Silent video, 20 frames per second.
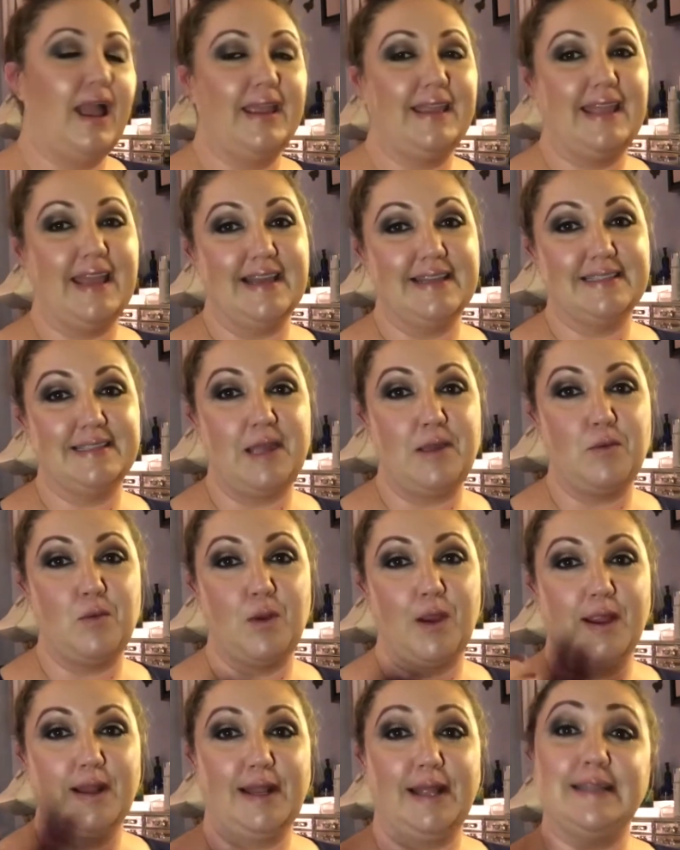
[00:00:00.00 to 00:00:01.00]
guess I'm
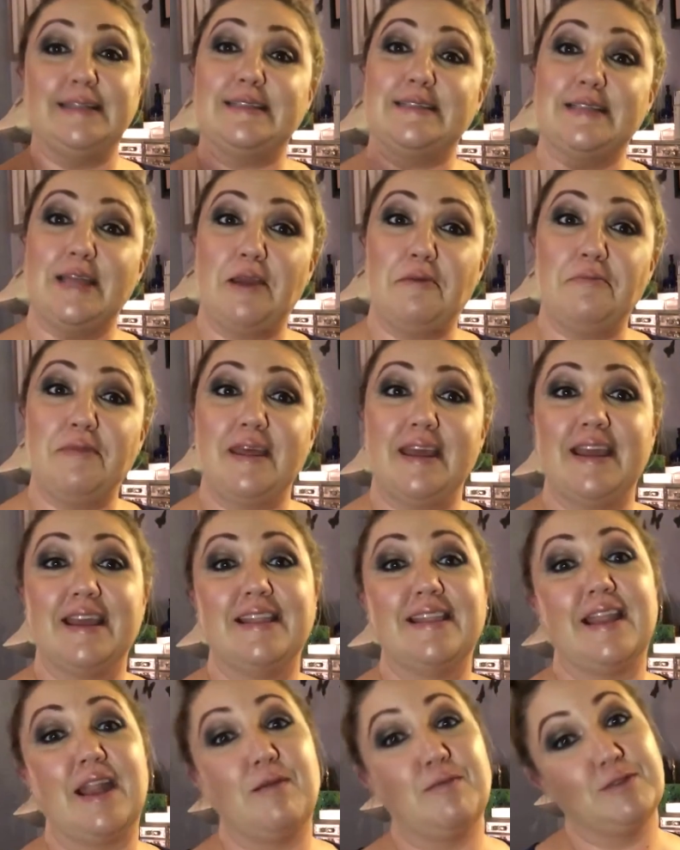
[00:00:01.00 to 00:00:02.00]
wearing like the same
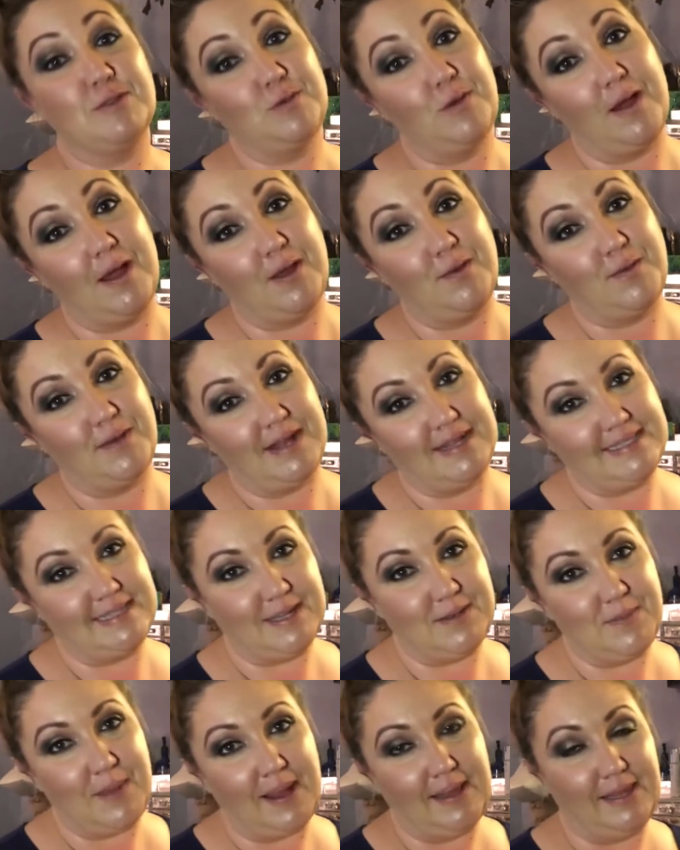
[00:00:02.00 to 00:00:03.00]
thing that I was wearing when I
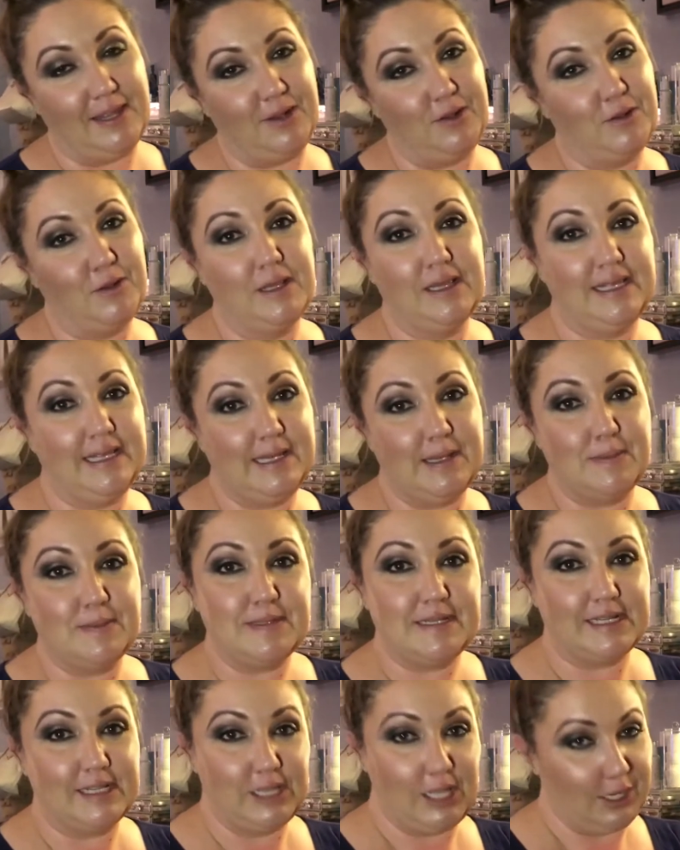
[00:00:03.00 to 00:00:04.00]
did my little clean
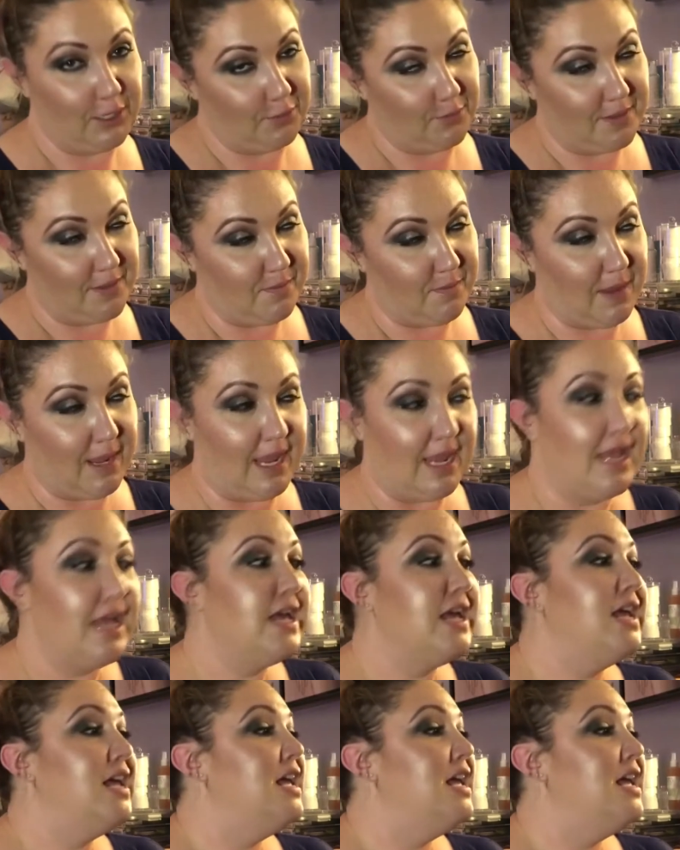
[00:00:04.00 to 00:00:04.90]
up declutter with me.